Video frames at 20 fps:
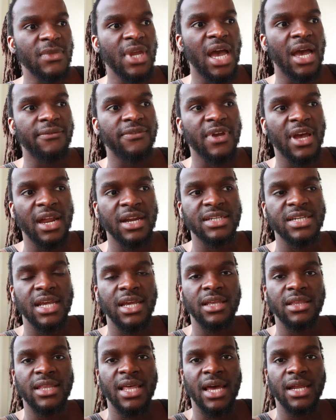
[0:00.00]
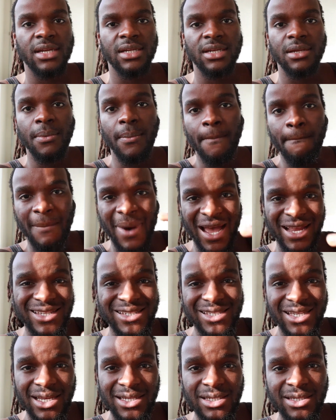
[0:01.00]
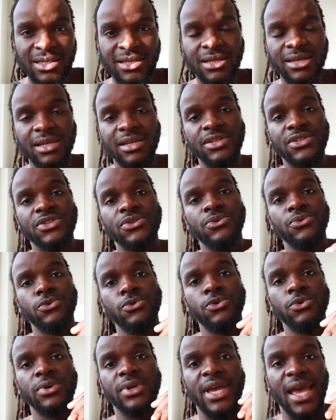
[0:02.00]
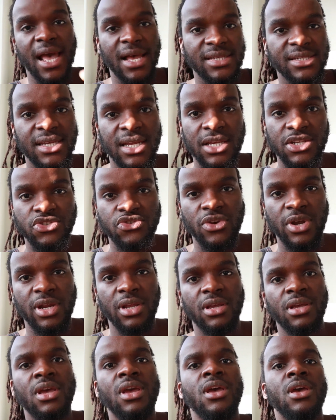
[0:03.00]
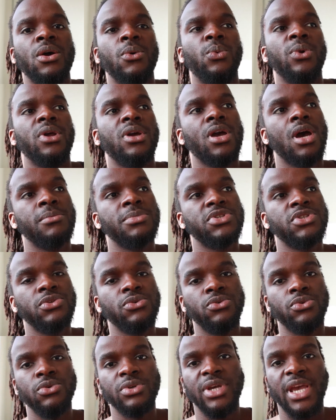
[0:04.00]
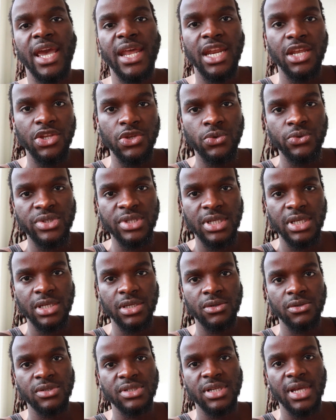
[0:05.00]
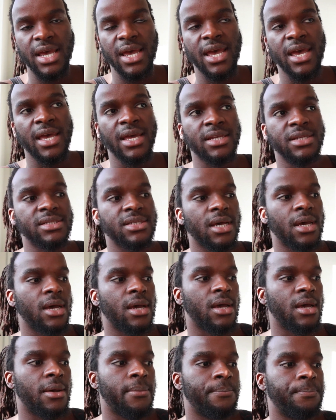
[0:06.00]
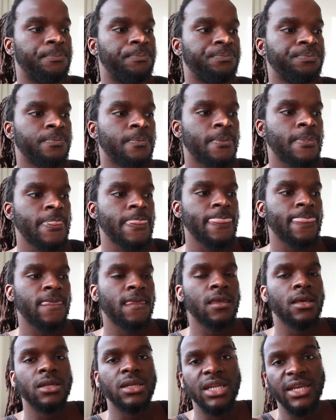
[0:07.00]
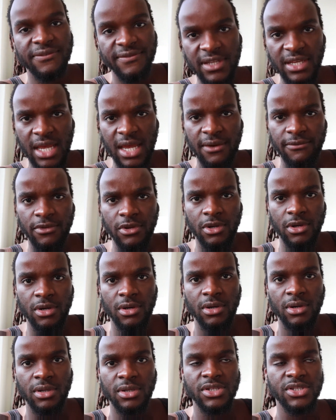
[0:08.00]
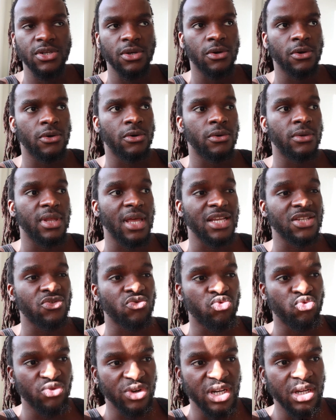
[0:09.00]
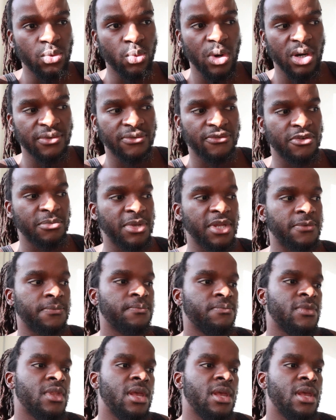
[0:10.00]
I've kind of taken that mindset into calisthenics training when it comes to gaining new skills and lifting heavier. So that's really worked for me.